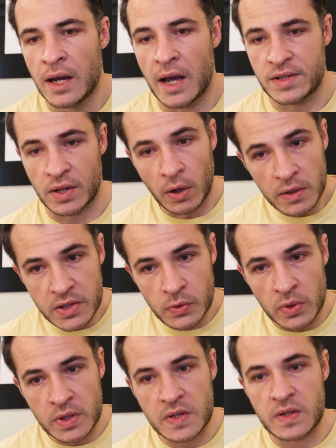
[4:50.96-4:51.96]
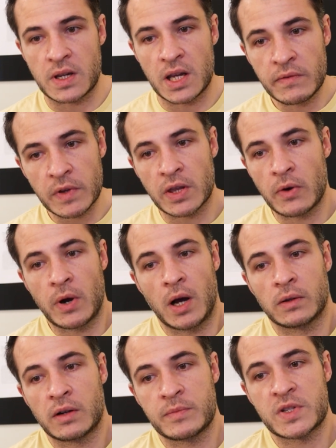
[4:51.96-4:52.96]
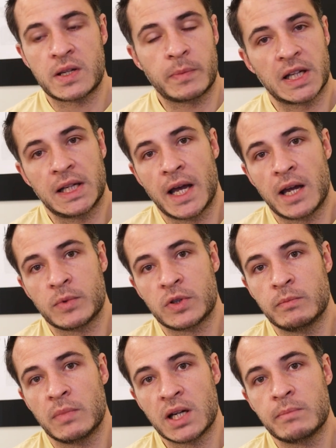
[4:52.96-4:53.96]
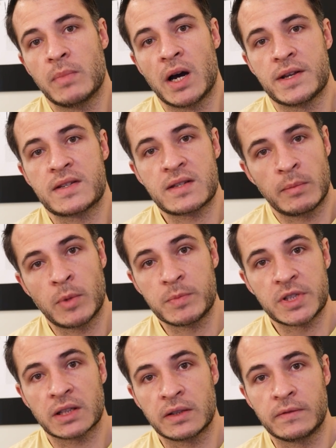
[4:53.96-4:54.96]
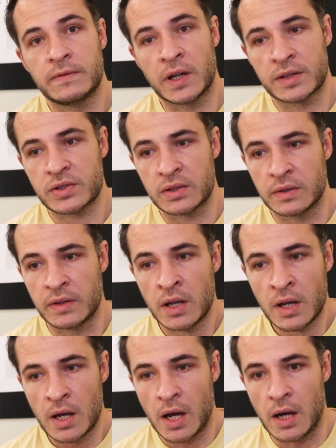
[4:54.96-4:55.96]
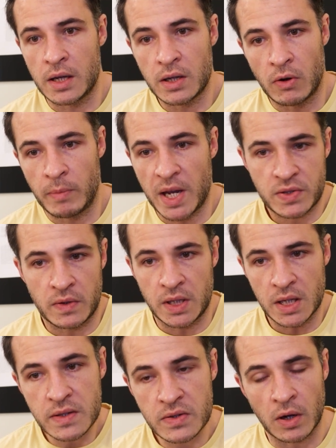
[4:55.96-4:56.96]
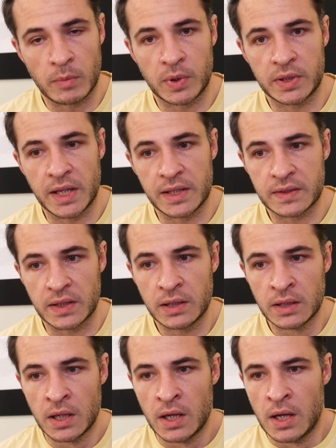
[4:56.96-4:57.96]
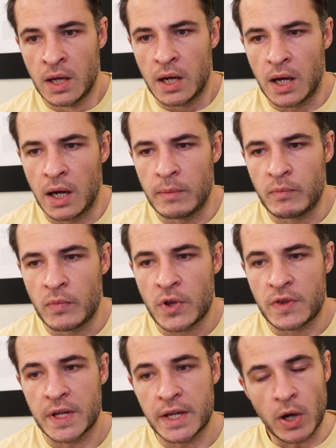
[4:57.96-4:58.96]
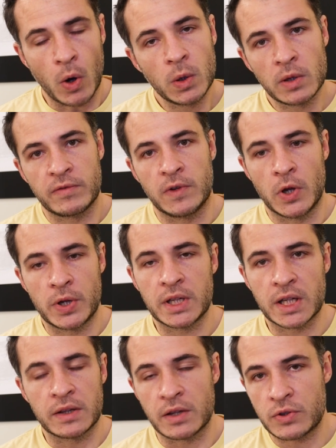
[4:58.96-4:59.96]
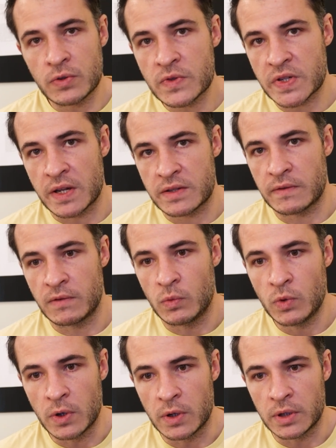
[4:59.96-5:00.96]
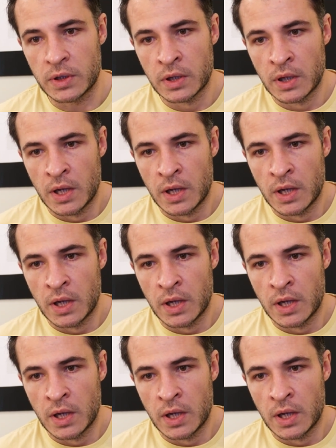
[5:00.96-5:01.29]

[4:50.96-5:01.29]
as a consequence, even though our algorithms typically aim to minimize some objective function based on the in-sample data, the goal of learning in the true sense of the word